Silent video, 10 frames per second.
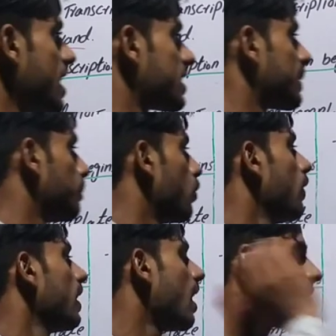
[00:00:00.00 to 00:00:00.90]
is
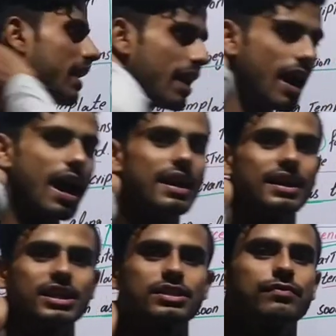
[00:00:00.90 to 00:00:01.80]
moving on and
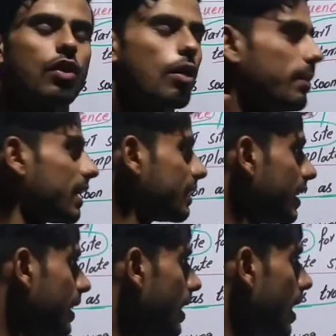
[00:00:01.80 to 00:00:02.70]
it is forming
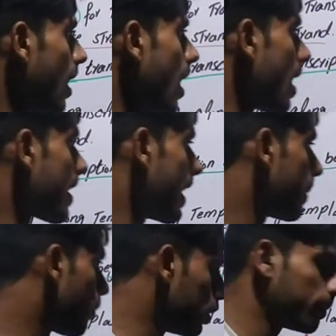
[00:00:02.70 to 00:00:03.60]
the
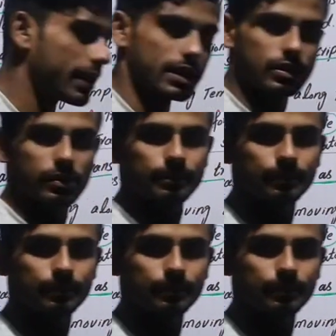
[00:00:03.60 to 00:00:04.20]
RNA polymerase